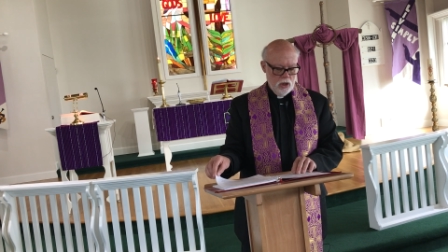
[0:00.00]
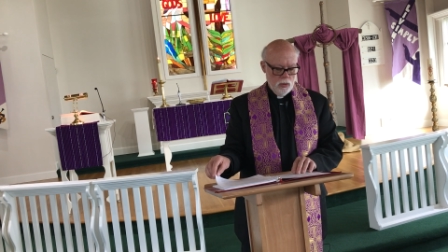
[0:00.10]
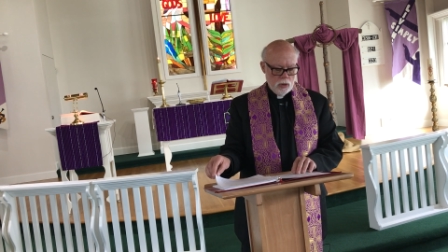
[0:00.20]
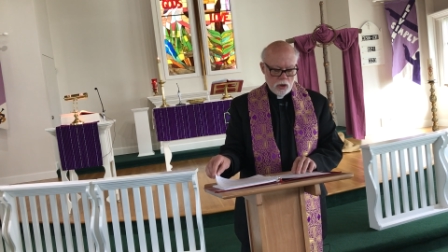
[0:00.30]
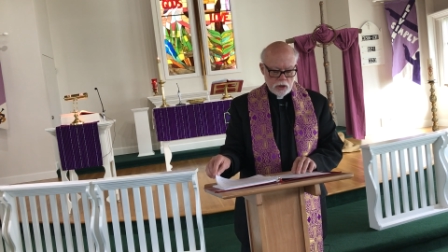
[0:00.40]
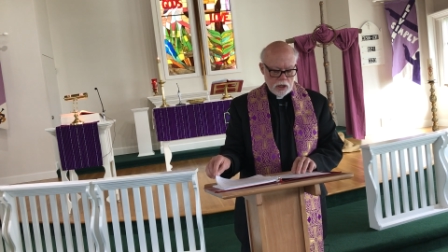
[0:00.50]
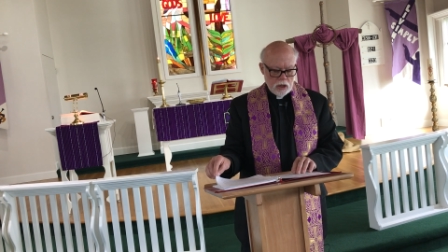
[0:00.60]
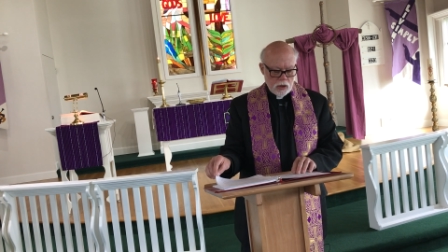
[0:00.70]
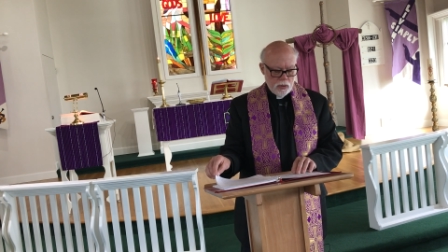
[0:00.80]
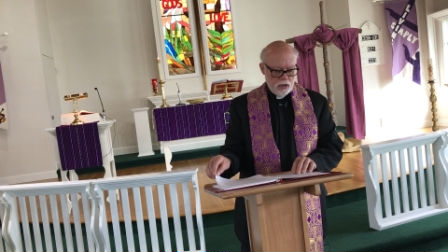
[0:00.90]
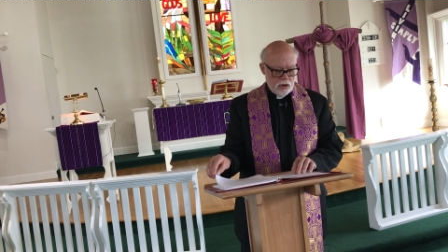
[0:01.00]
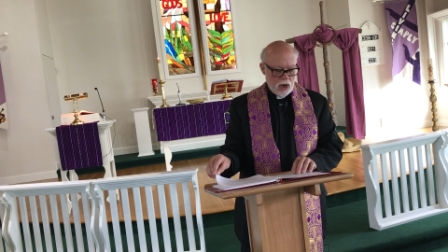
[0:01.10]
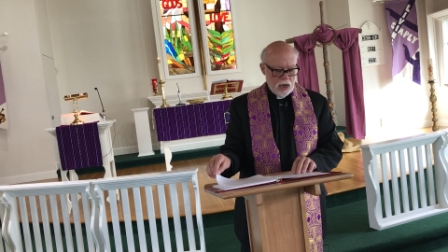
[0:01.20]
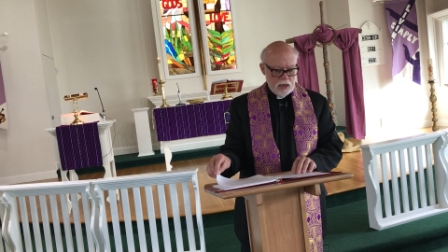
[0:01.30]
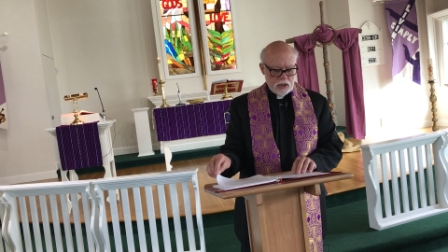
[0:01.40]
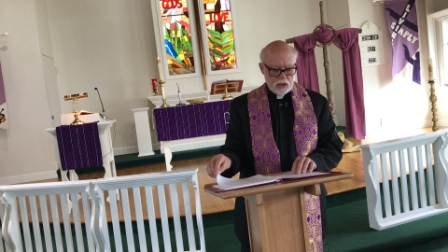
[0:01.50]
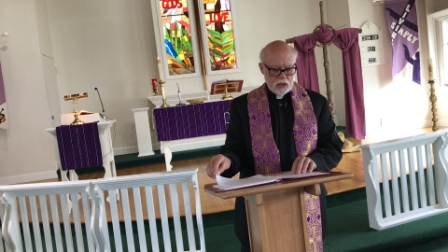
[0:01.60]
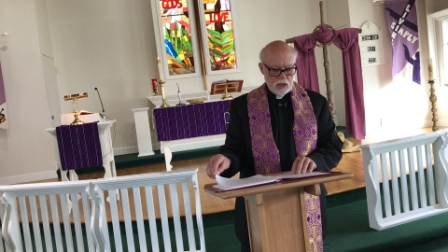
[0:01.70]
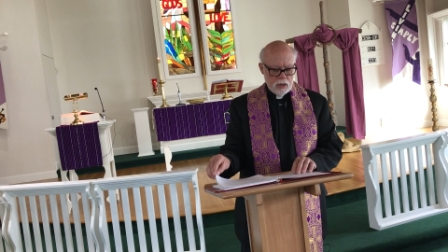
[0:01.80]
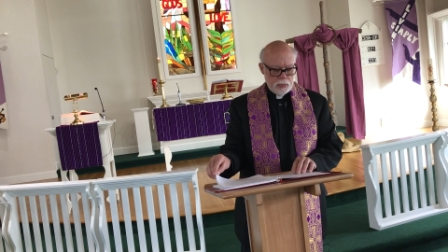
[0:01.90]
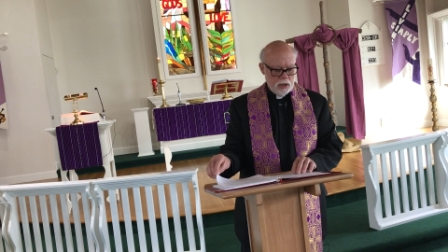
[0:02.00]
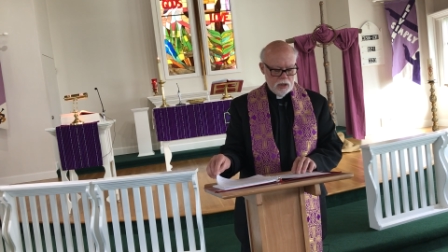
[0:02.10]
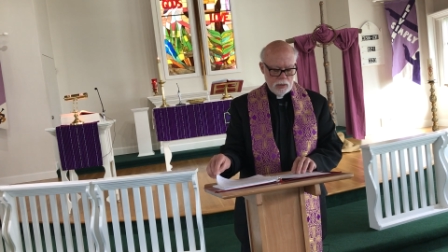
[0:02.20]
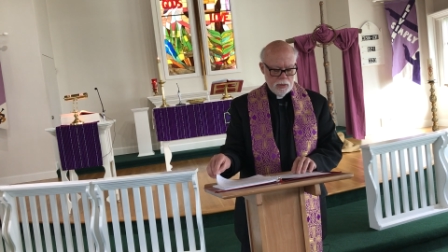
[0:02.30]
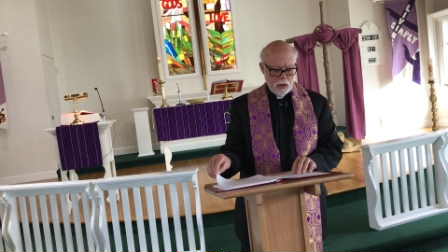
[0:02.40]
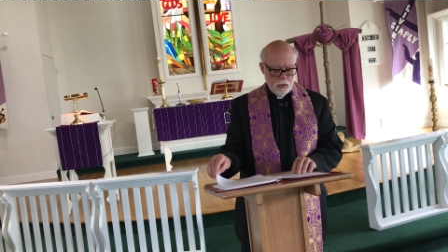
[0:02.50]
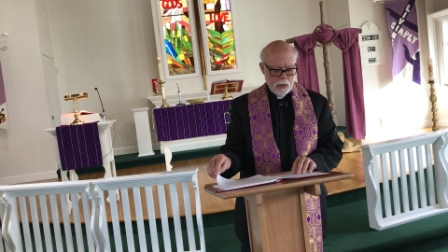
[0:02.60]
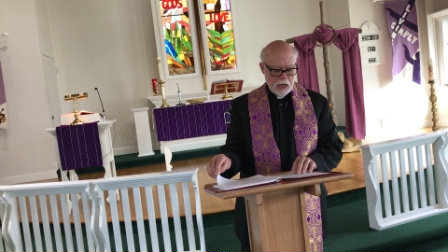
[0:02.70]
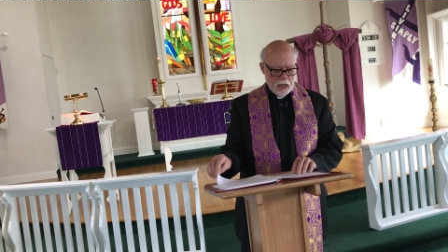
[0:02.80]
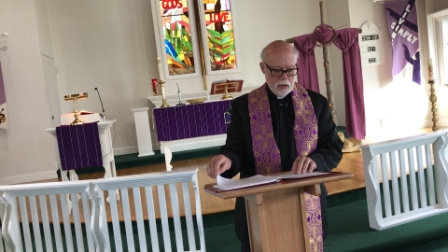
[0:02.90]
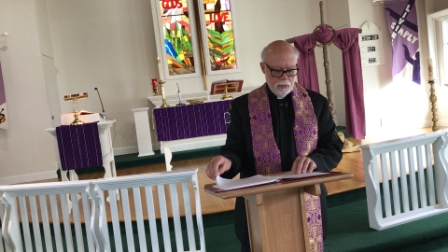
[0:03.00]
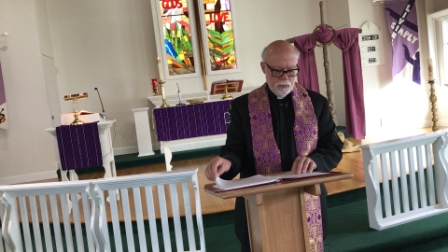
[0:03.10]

You will only look with your eyes and see the punishment of the wicked,